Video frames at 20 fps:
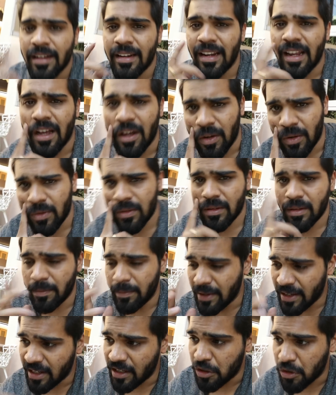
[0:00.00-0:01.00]
Now the
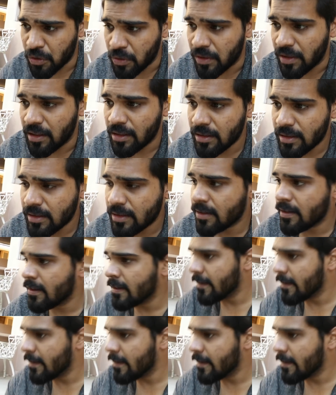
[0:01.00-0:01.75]
big issue is